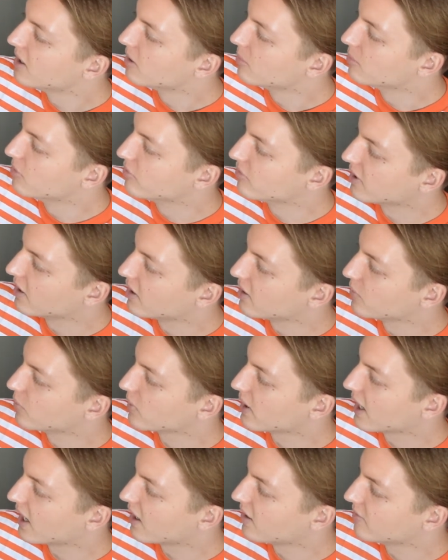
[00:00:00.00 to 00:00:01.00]
moving on, we
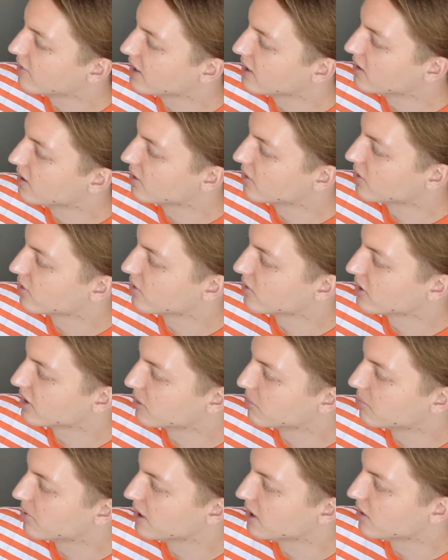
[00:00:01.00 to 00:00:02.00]
have another
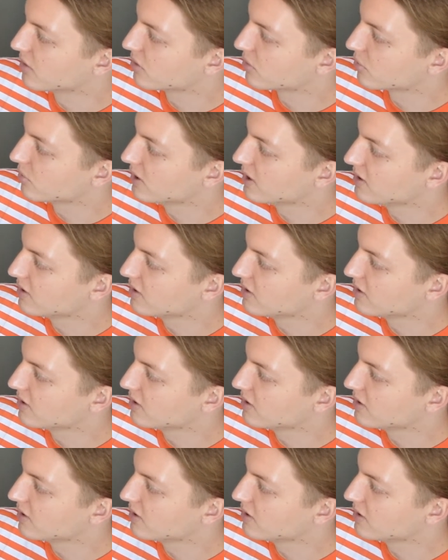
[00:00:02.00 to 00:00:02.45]
like P three,